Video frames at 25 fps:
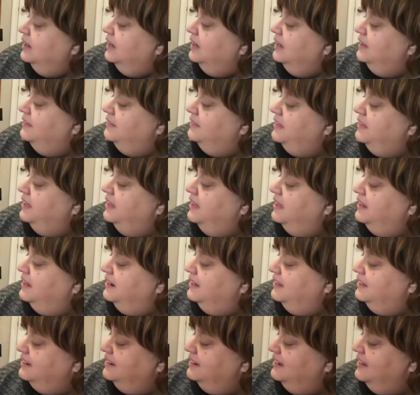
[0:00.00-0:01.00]
And then
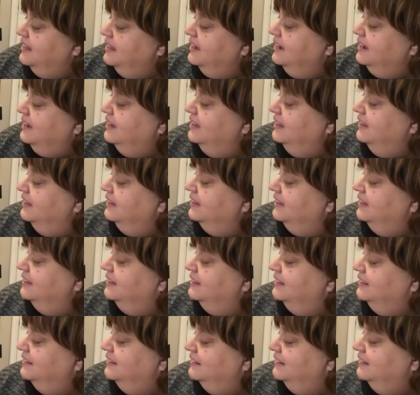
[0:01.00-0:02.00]
a neck
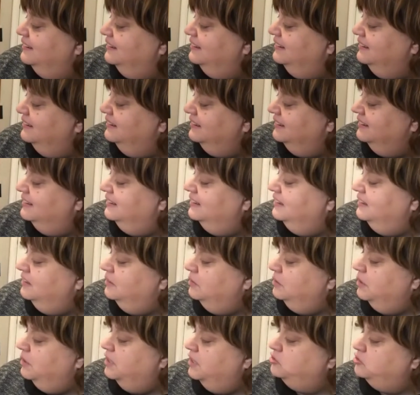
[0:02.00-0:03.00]

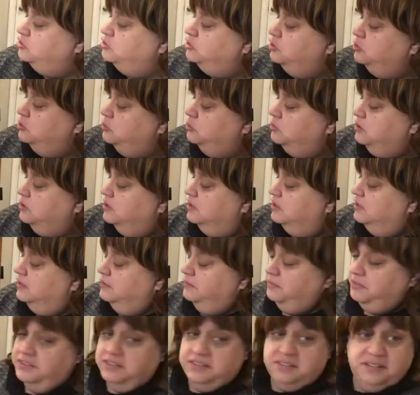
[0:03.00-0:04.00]
is two
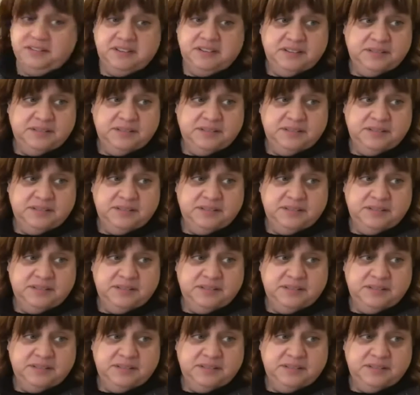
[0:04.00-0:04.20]
curves.